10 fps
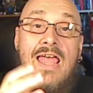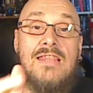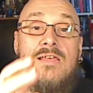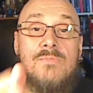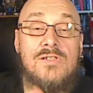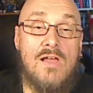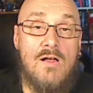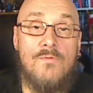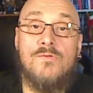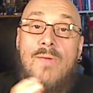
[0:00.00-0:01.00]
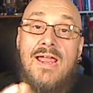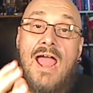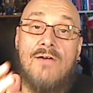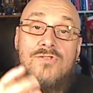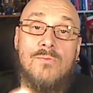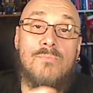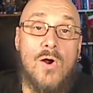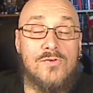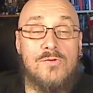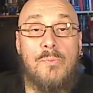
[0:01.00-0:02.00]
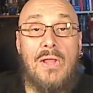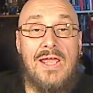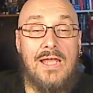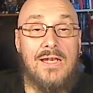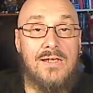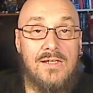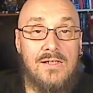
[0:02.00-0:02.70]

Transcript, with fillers: they themselves may have some part to play in.